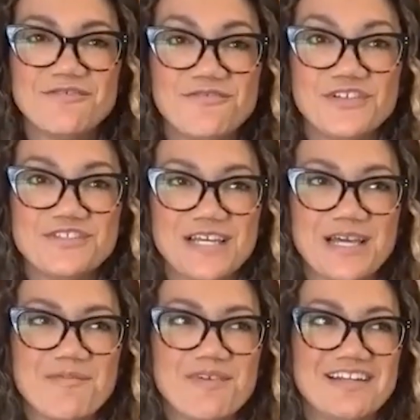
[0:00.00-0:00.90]
it feels like
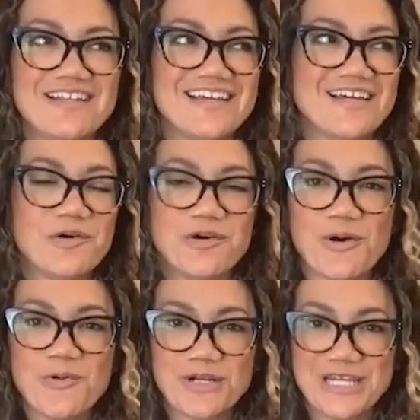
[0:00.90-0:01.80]
I'm in like a
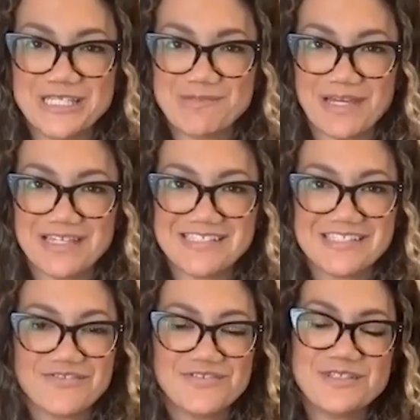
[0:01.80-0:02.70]
co-working space.
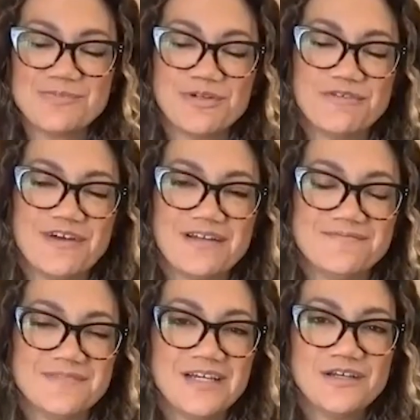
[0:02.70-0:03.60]
It's it's pretty
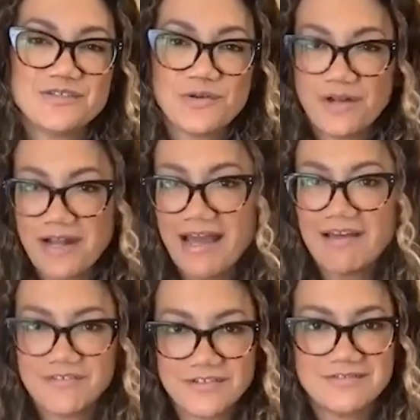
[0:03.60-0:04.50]
fun. So when I
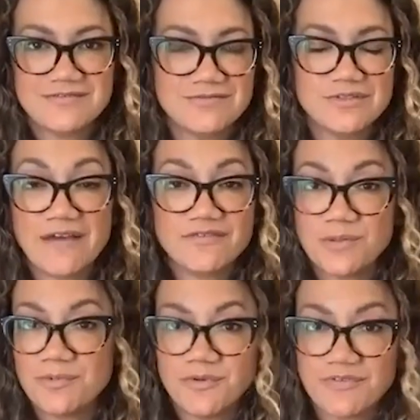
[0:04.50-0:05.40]
have a have
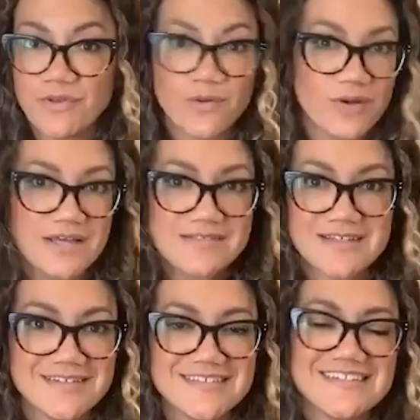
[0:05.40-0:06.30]
trouble with Flodesk
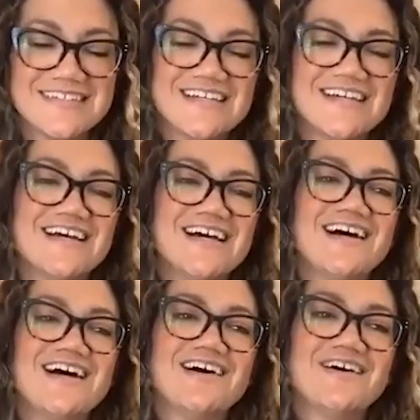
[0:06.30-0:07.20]

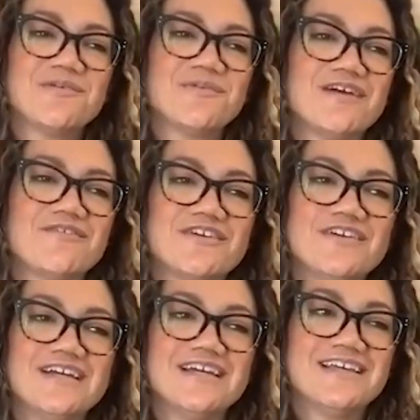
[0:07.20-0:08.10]
uh, or
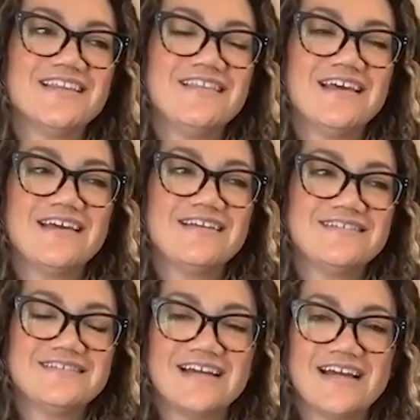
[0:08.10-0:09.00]
whatever,
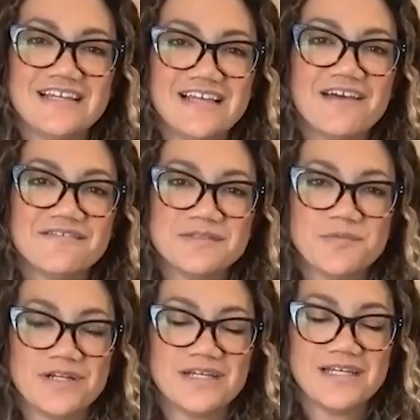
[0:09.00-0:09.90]
then I have
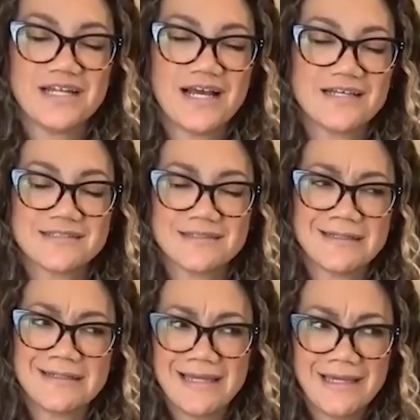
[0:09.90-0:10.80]
someone I can ask
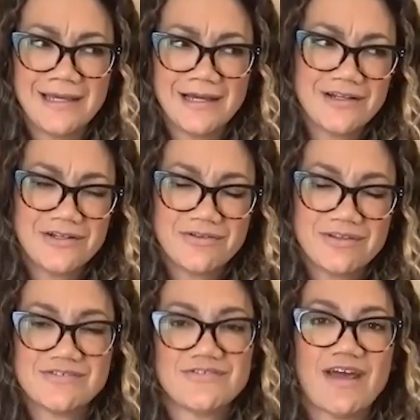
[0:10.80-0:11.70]
like, hey, how do you do
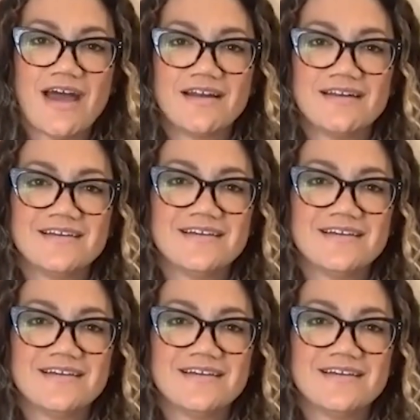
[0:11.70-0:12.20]
this or that?